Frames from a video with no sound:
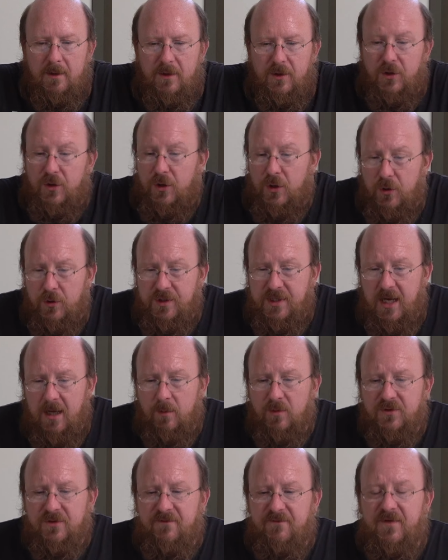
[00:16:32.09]
New
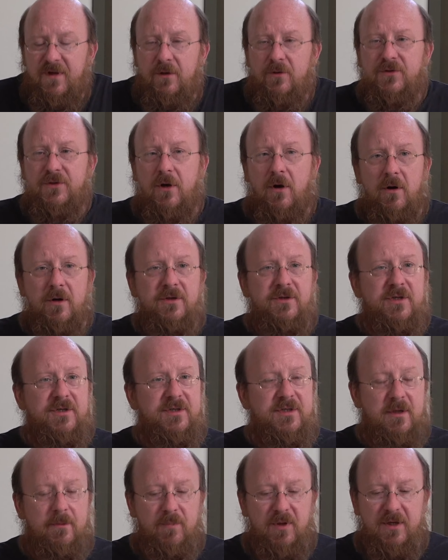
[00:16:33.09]
tables and fields are
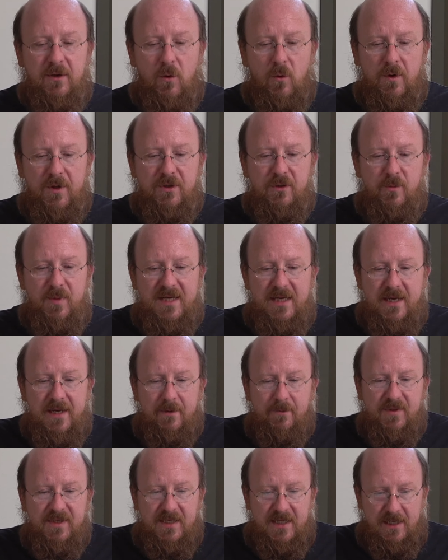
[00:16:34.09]
just simply going to be
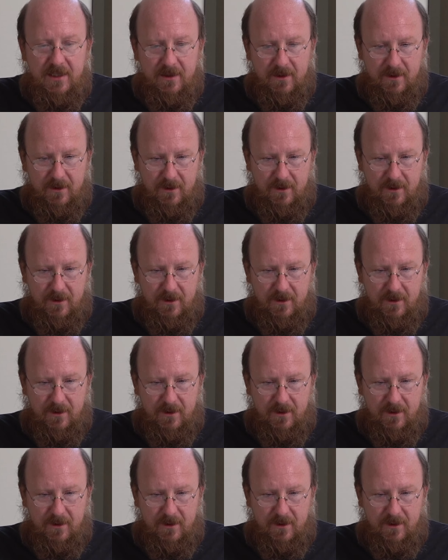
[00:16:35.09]
empty.